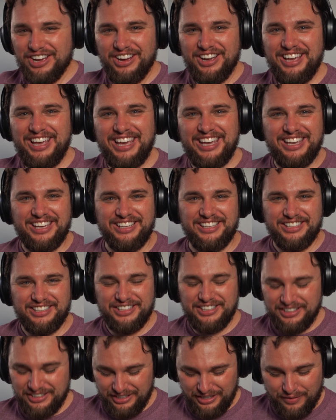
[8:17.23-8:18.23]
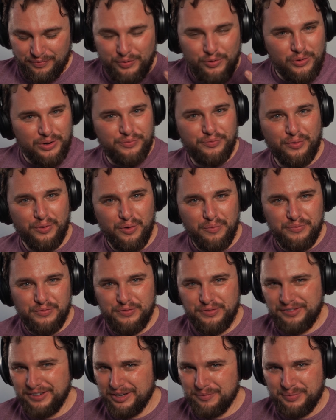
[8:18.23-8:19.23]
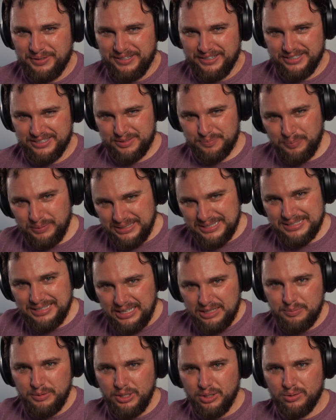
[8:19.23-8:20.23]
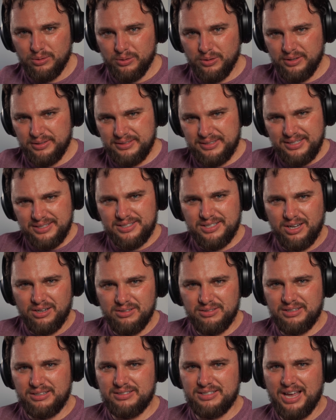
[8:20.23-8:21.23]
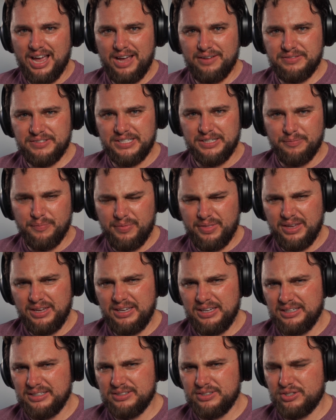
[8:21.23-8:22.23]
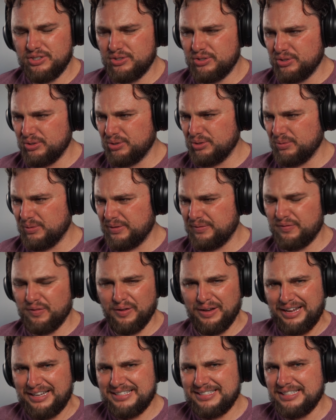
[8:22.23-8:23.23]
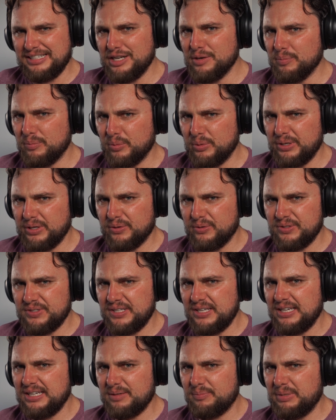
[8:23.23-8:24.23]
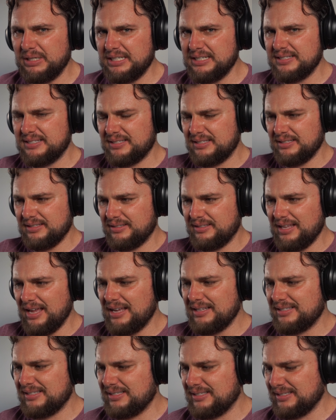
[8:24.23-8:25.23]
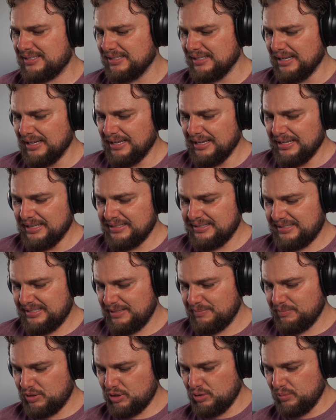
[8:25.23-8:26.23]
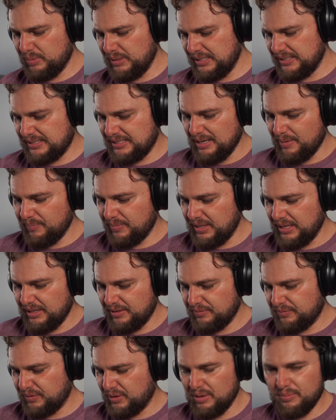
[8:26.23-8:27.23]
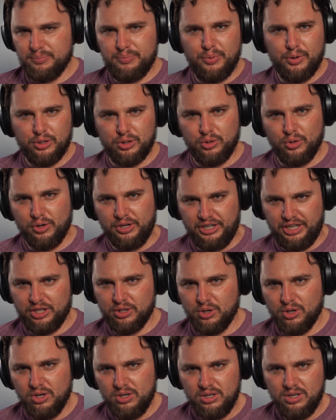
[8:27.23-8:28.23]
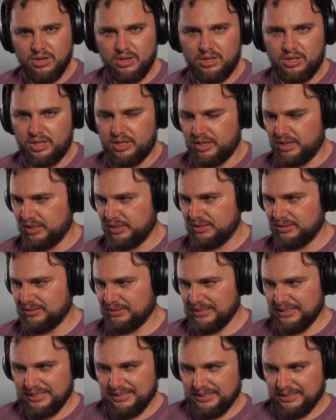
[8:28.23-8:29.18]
Hey, if you are from Filipinas, please let me know. These songs have something to do with Latin music, because that seems to be something from Puerto Rico, or